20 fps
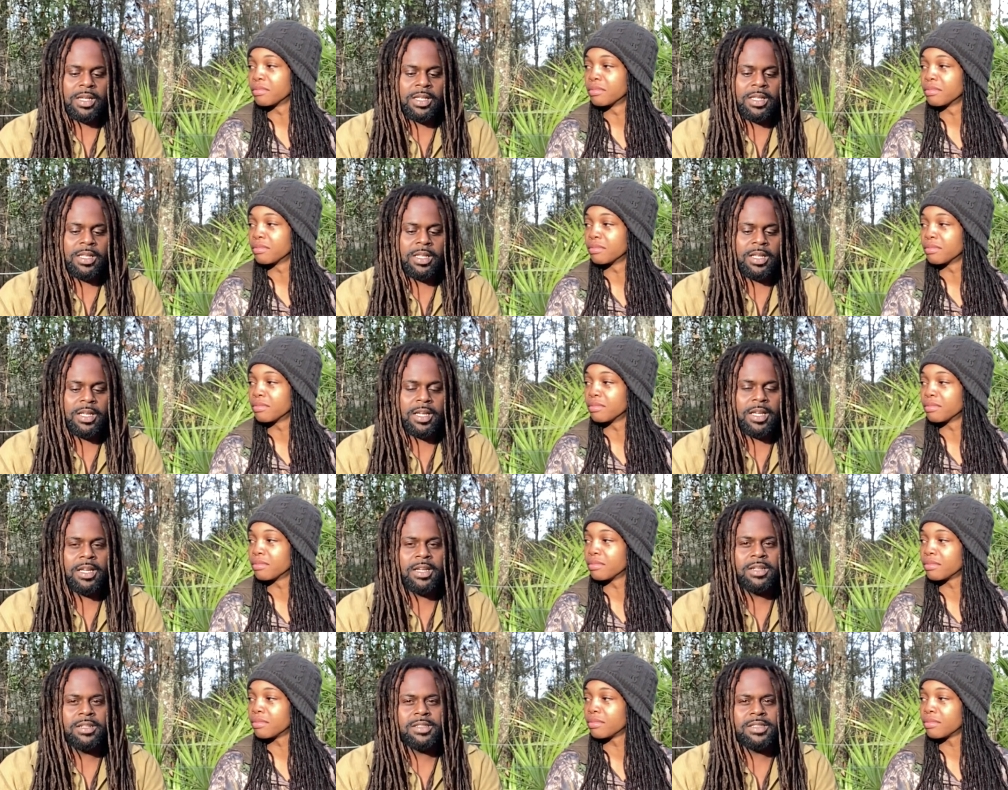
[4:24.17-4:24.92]
Speaker 1: The
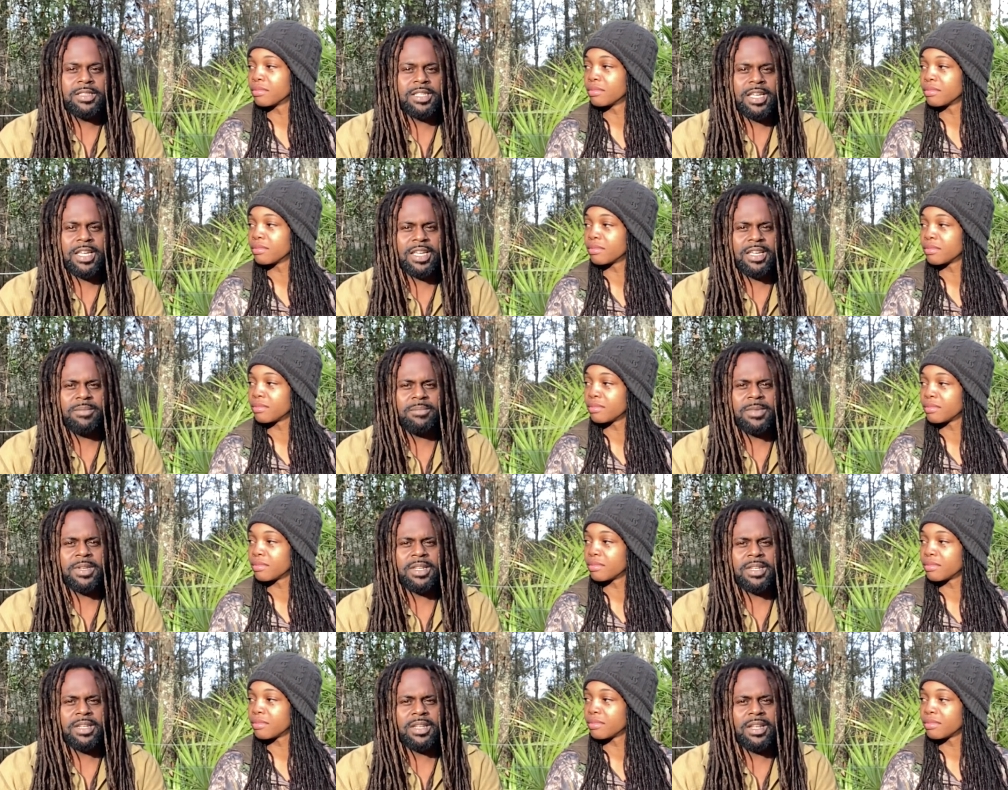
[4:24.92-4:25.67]

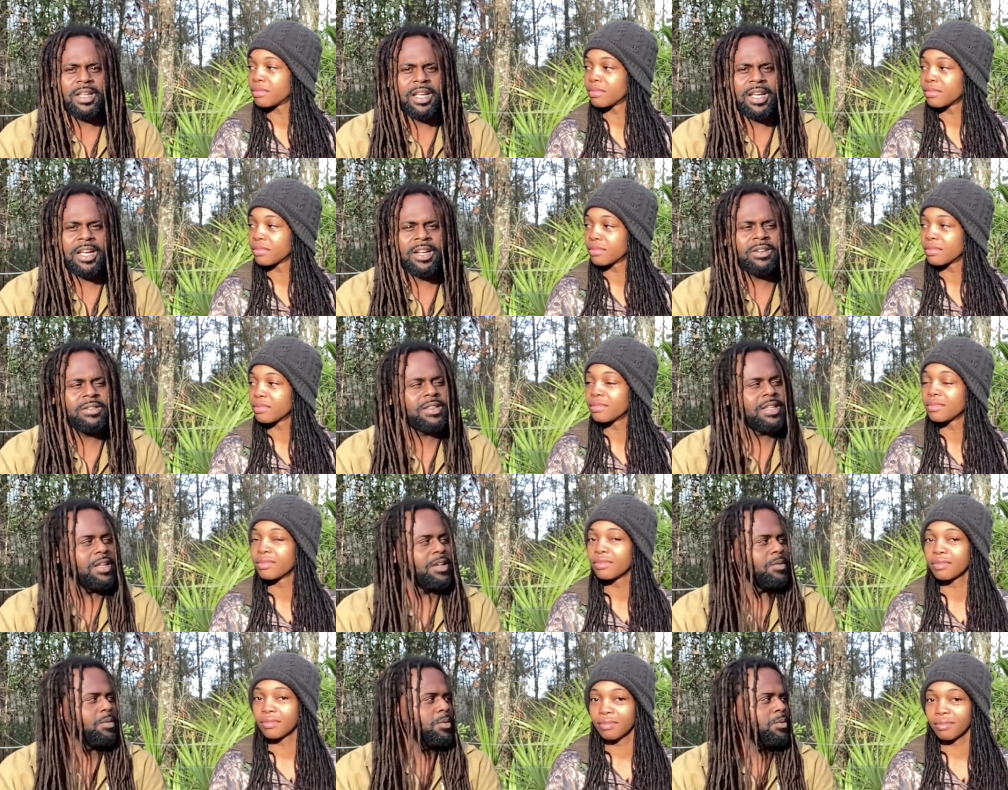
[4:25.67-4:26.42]
entertainment. I don't
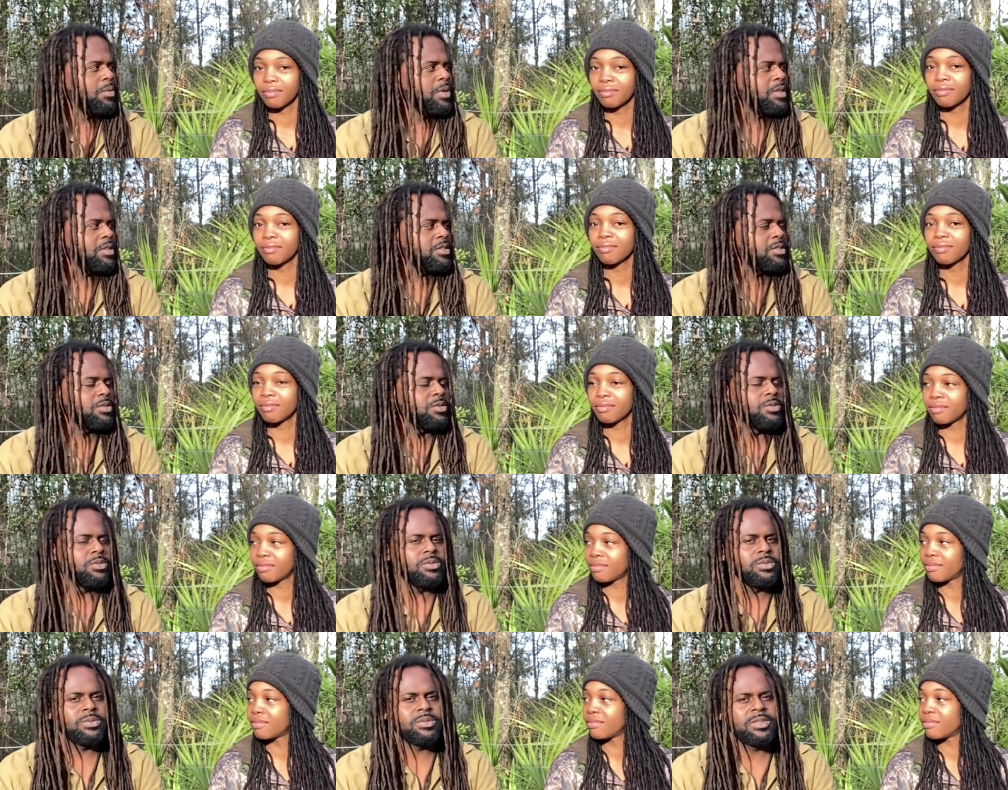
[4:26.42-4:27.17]
think we went
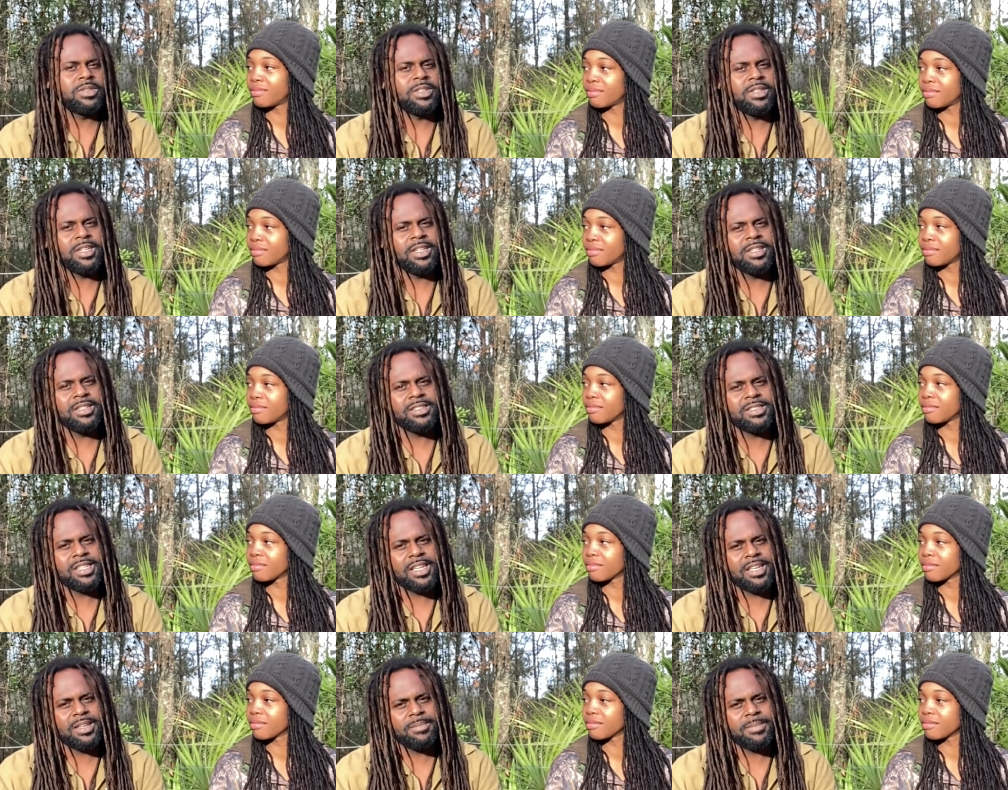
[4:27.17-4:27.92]
to the
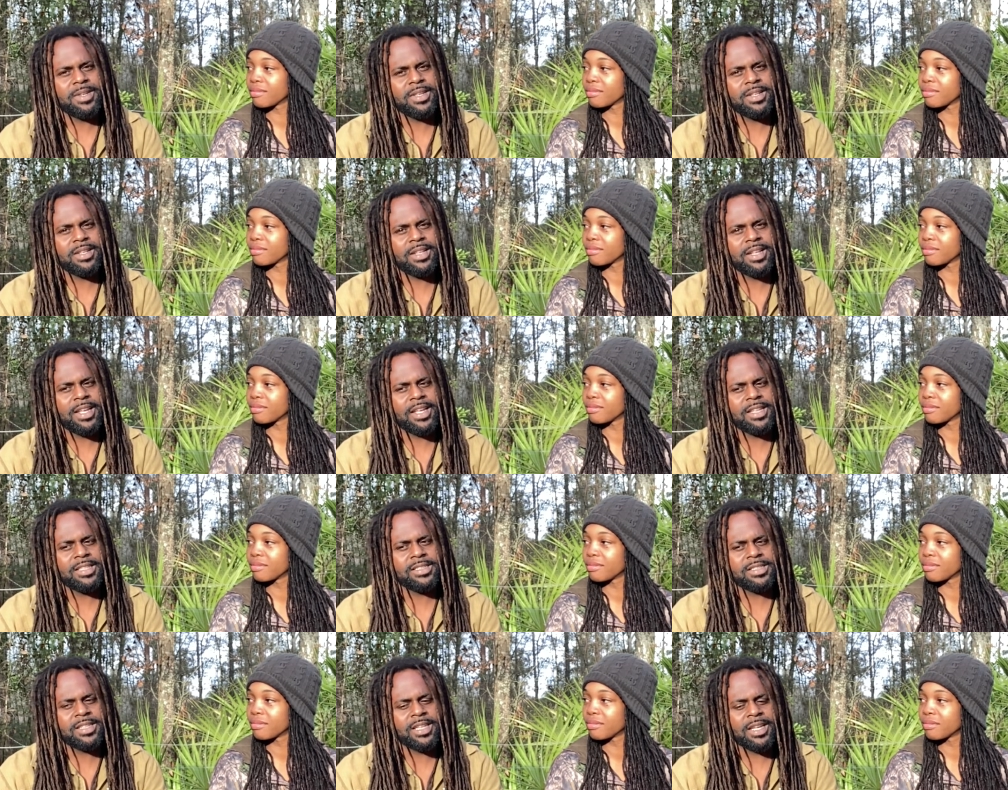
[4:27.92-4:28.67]
entertainment
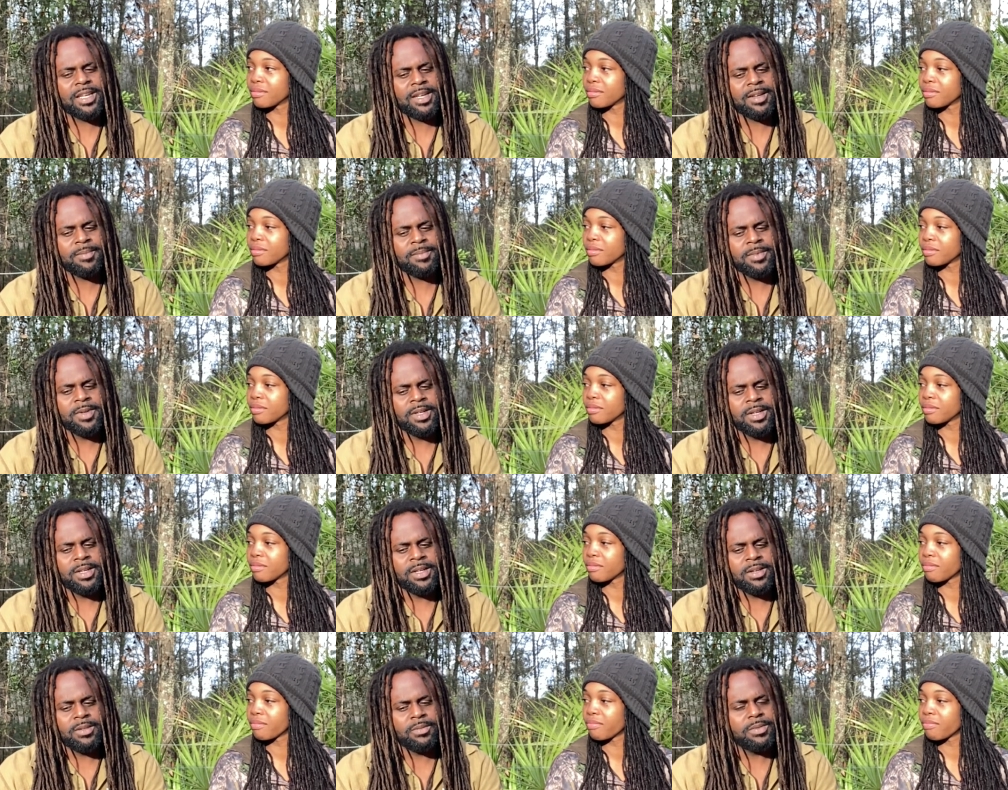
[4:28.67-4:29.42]
last time.
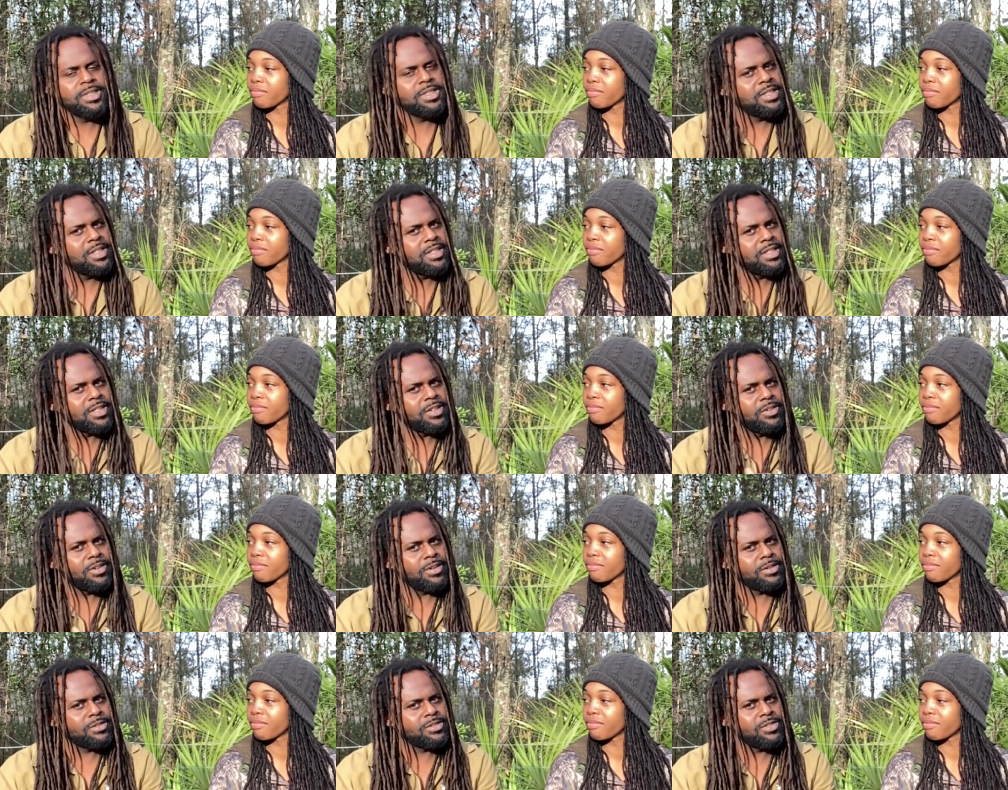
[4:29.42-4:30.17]
We still didn't
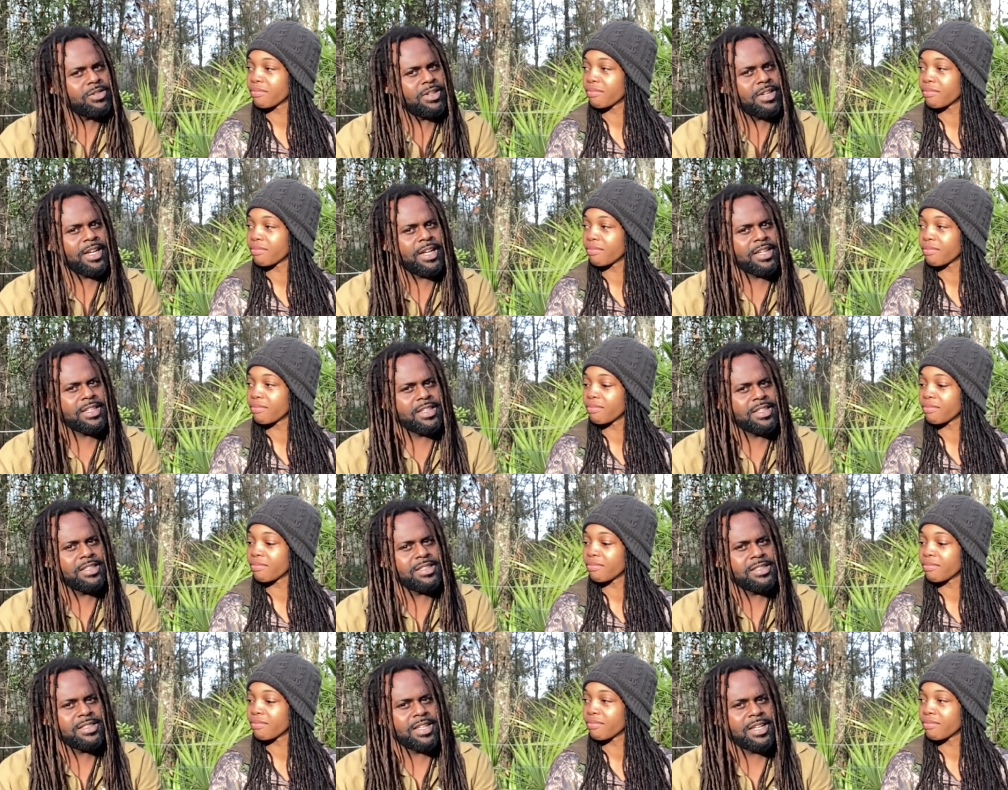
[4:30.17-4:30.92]
go to a lot
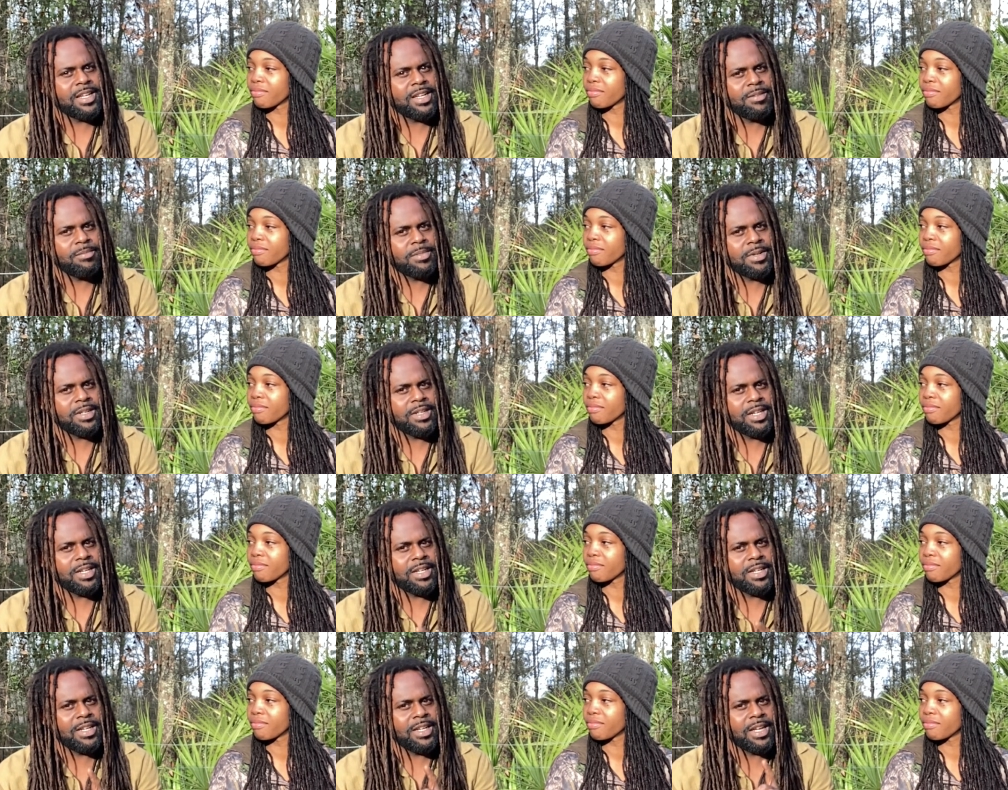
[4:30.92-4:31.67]
this time, but
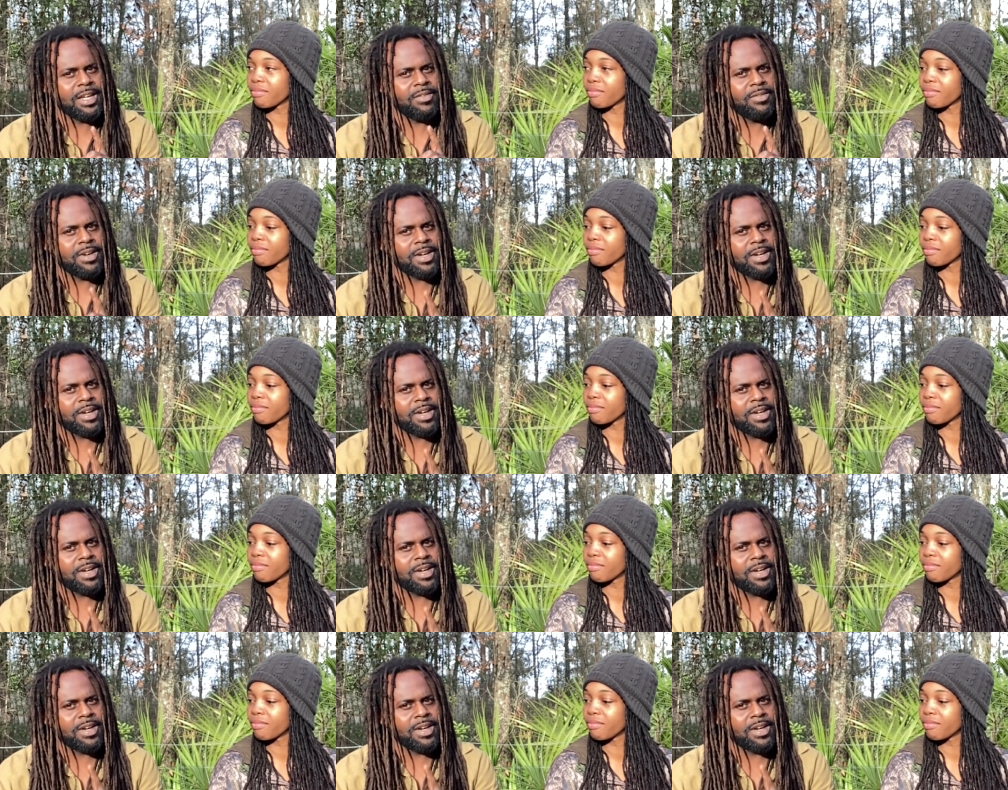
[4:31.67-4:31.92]
they didn't have a